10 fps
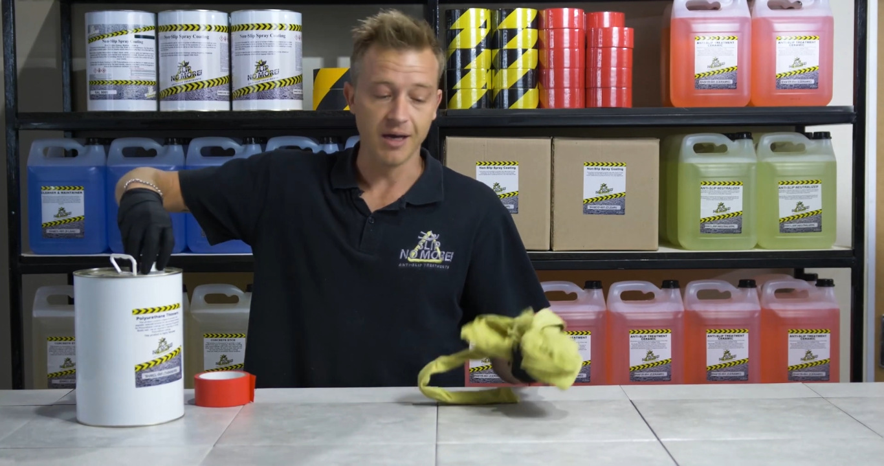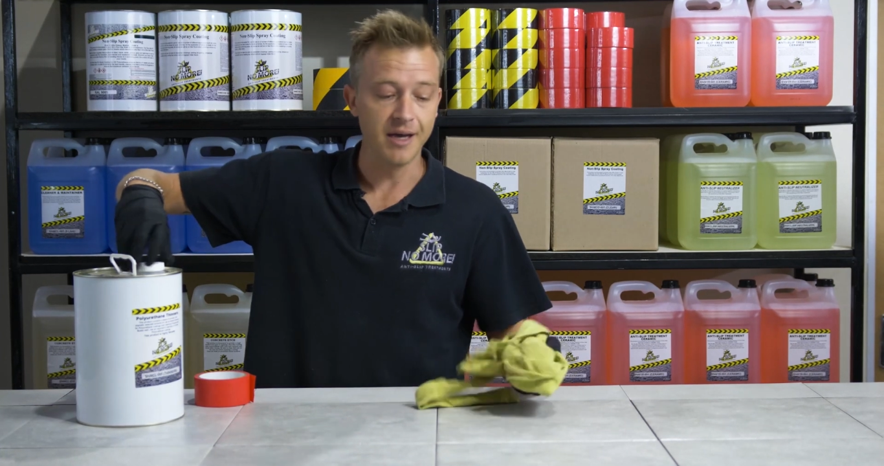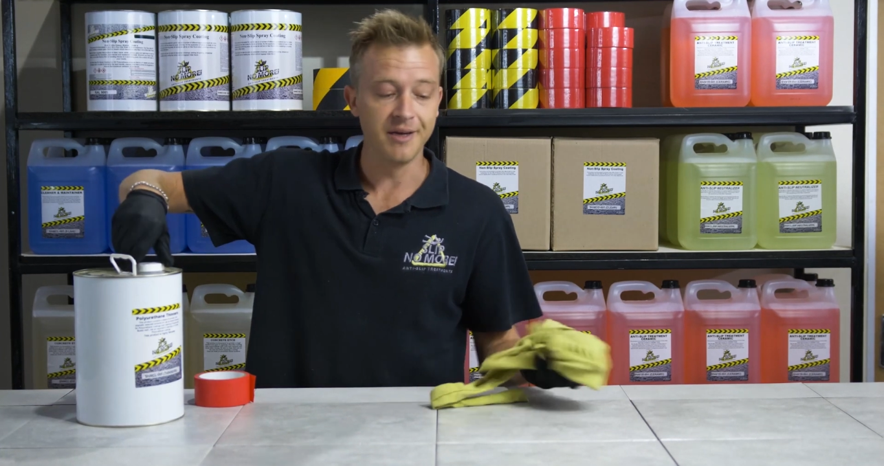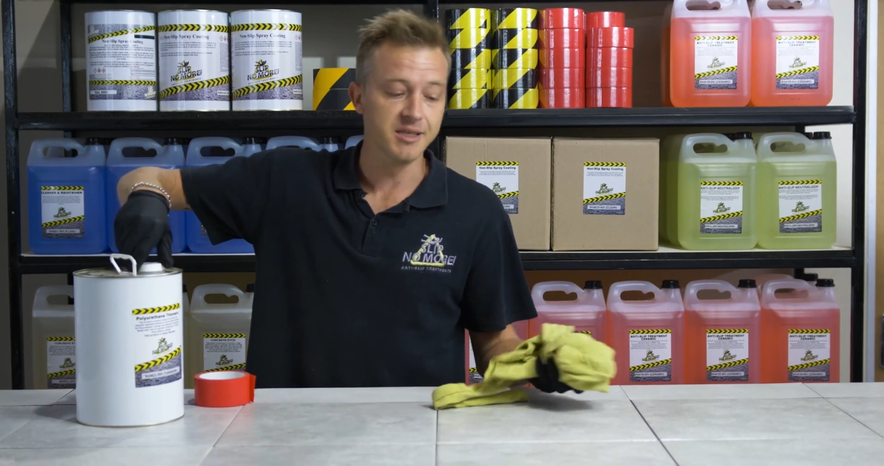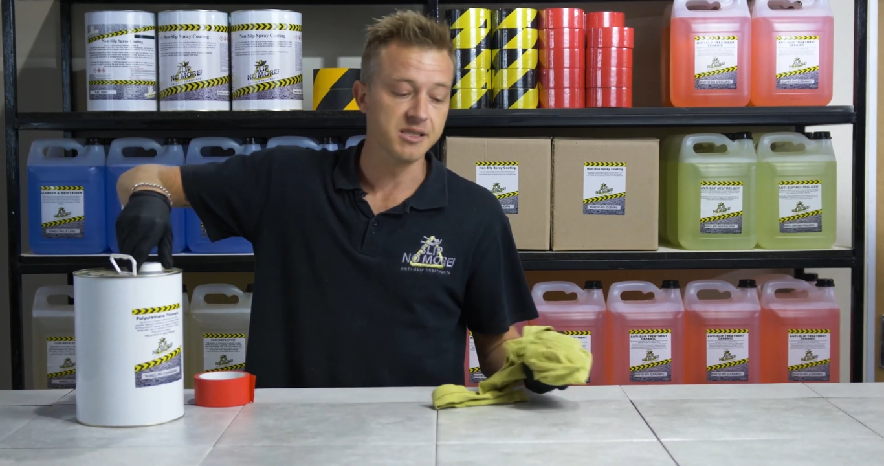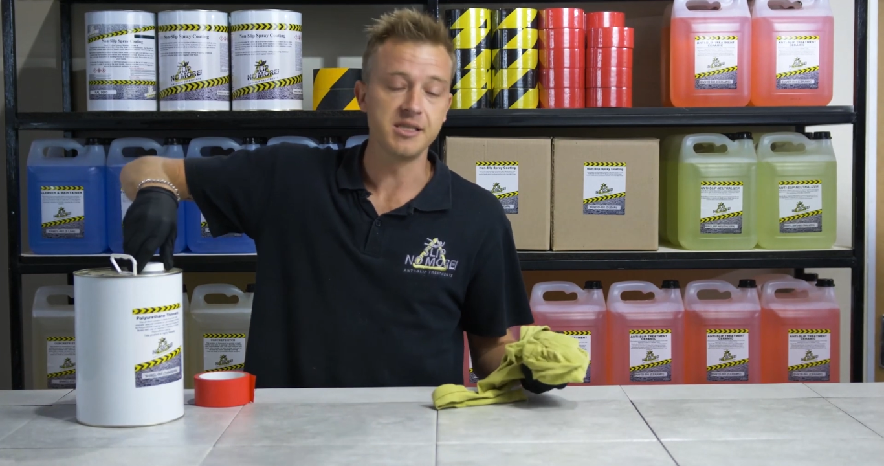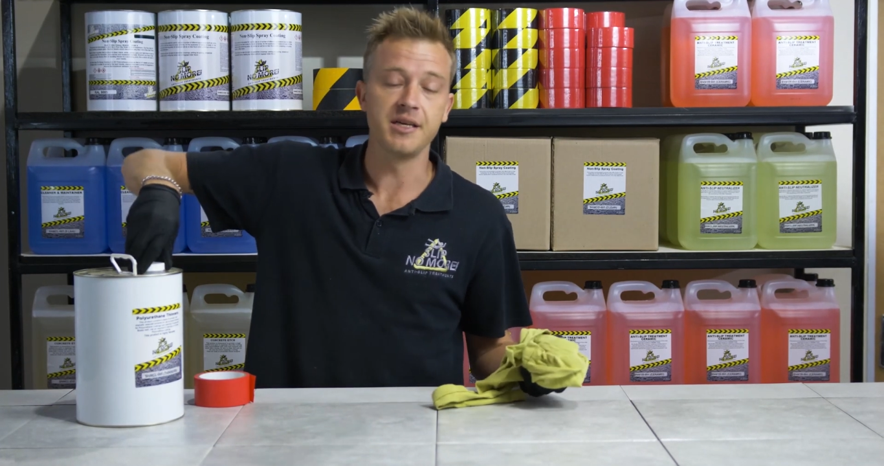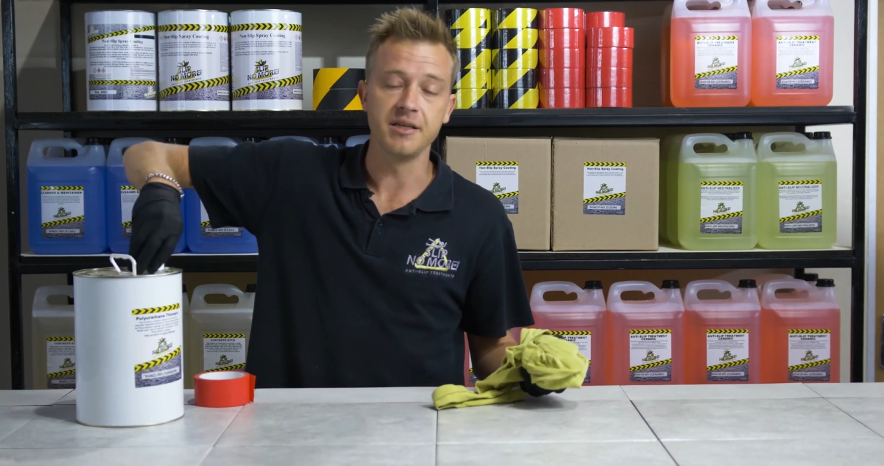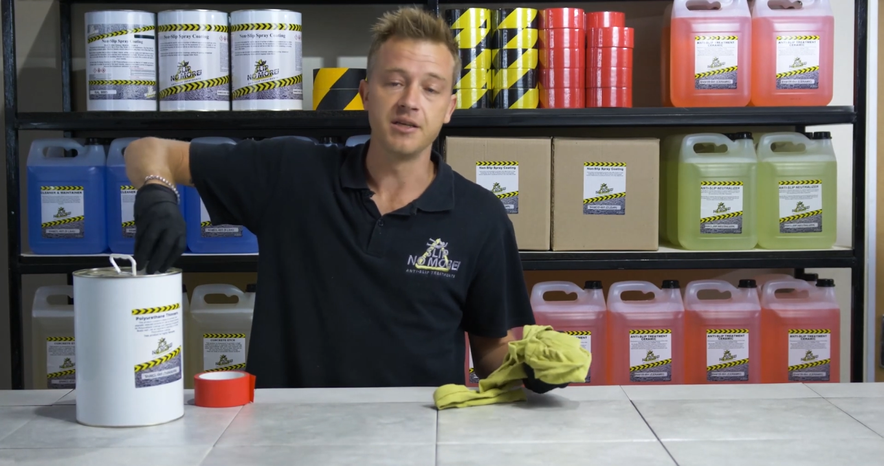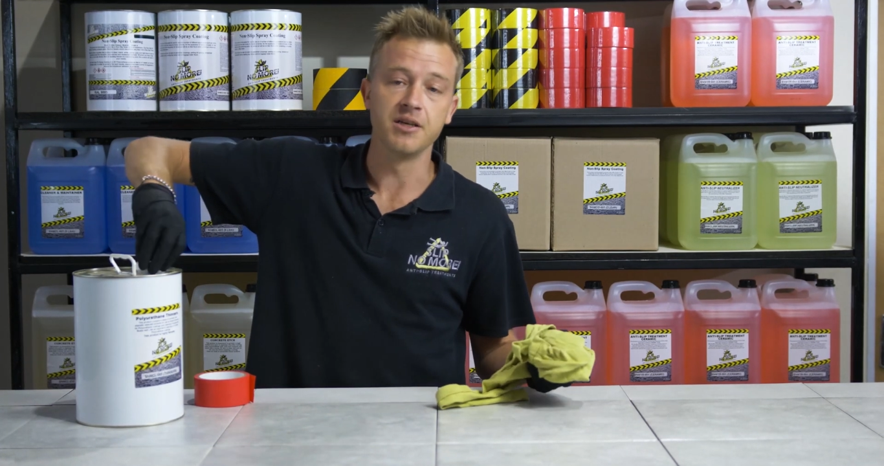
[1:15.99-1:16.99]

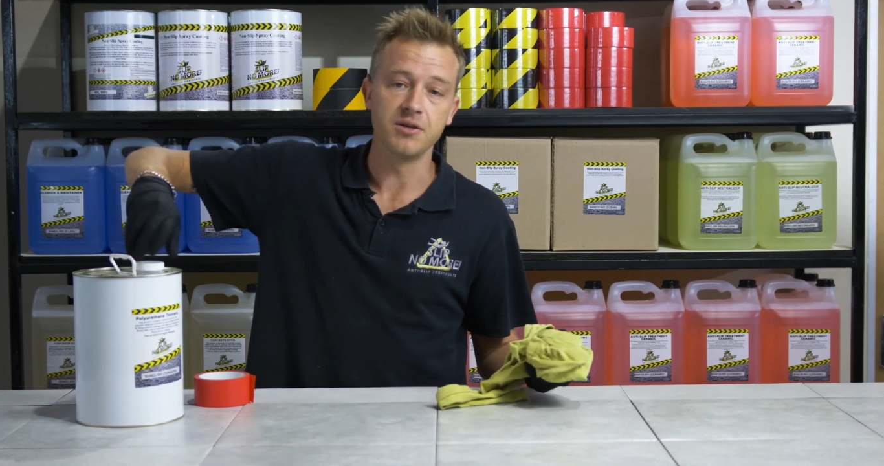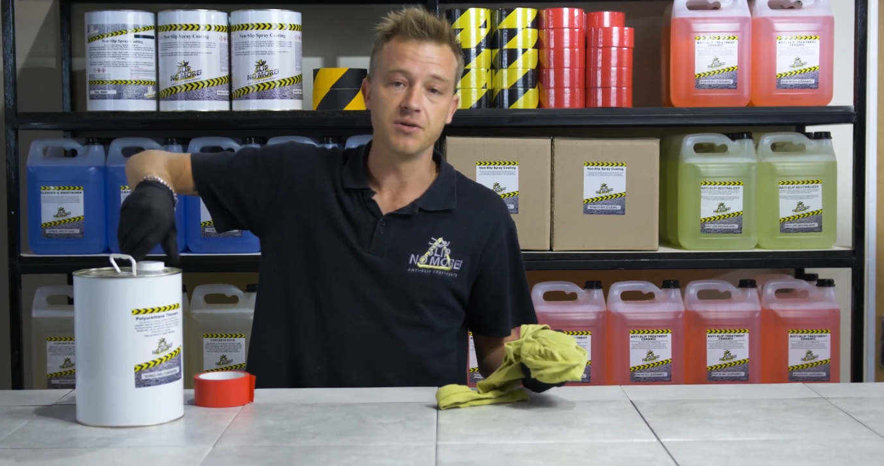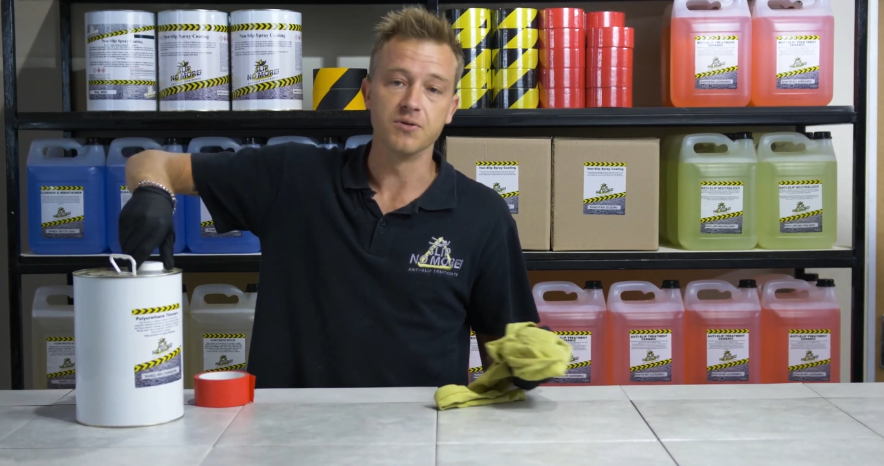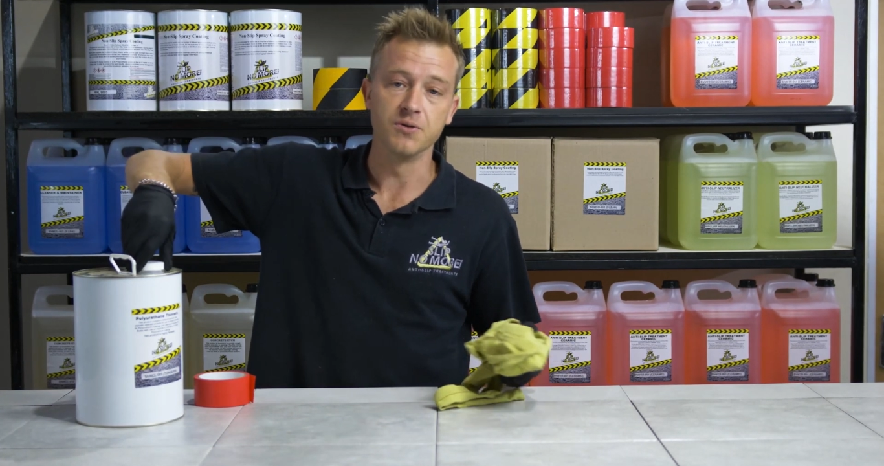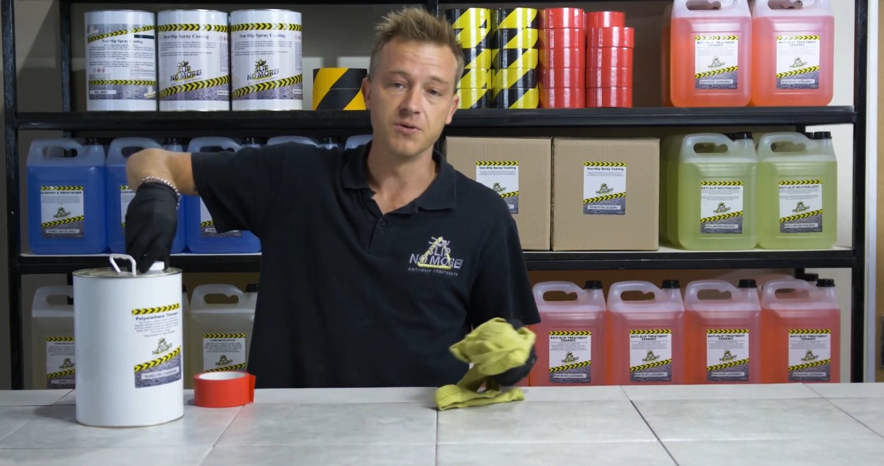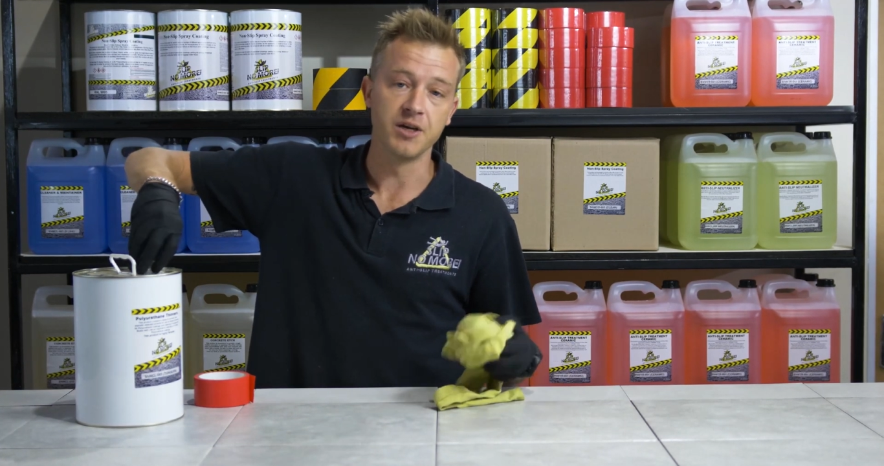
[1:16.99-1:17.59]
unnecessary dirt or